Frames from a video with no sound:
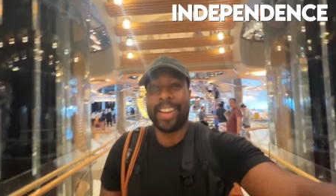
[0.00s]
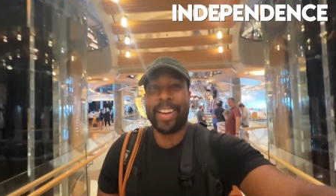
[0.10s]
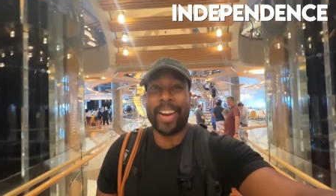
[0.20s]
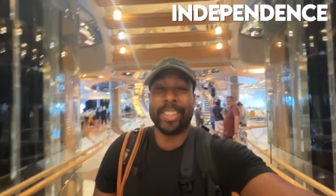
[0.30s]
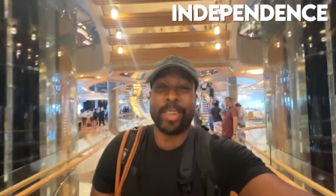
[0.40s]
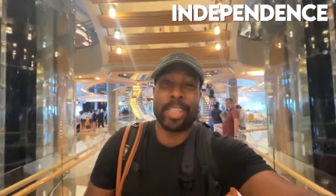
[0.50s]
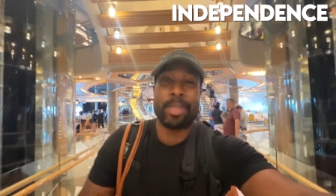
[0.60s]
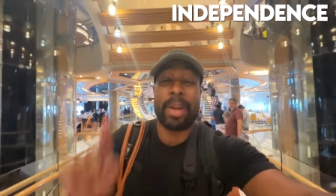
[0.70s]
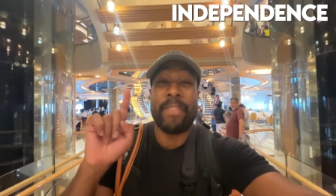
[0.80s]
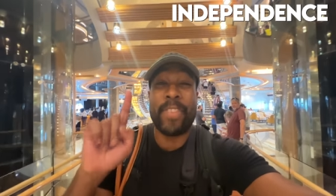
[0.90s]
All right, so this
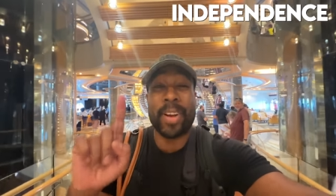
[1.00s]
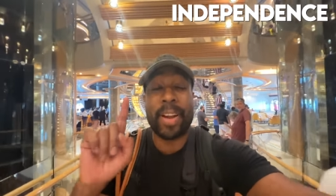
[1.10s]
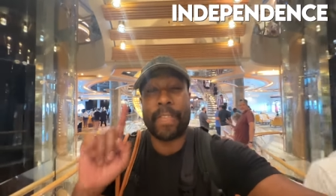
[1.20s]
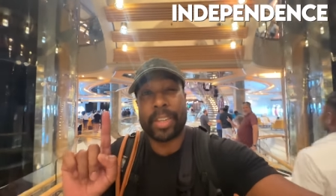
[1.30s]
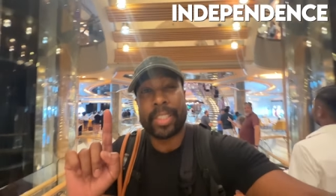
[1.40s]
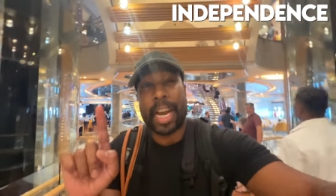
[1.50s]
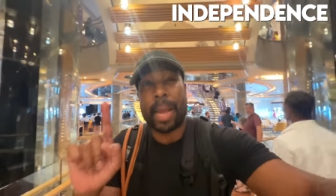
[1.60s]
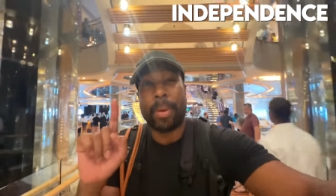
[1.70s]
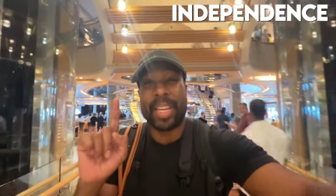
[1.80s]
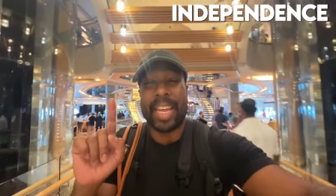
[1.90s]
is my very first
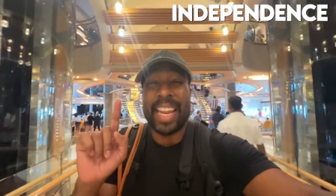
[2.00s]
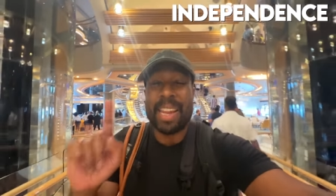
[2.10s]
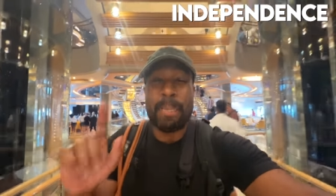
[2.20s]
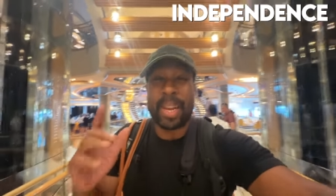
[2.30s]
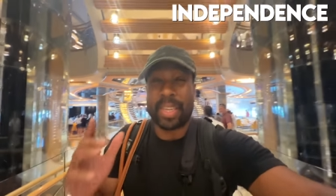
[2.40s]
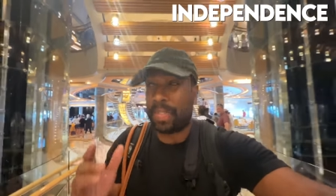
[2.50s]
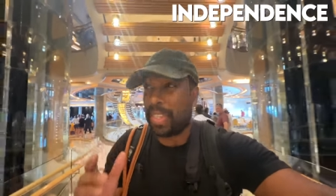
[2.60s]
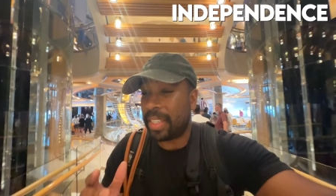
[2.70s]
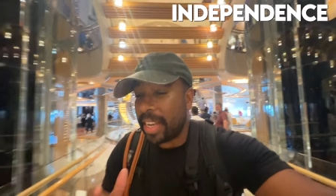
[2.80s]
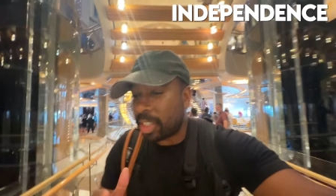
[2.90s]
time on the Independence of the
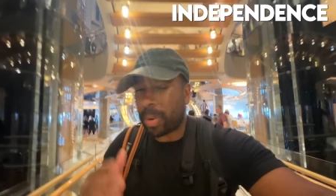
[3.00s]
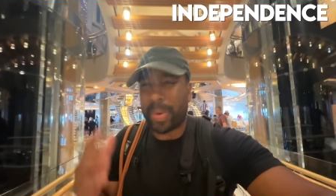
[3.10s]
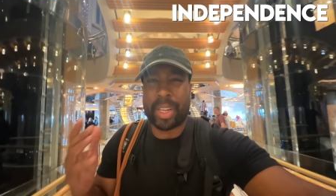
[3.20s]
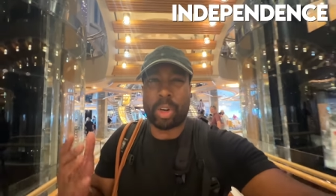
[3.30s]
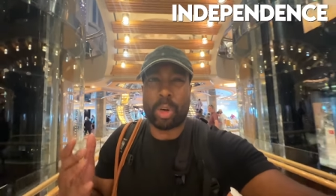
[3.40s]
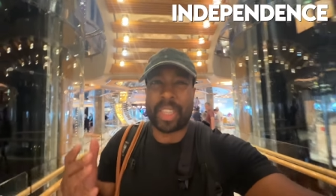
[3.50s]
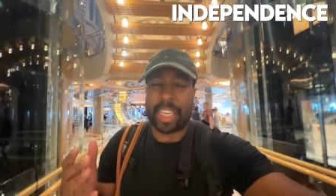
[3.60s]
Sea, so I really don't know what to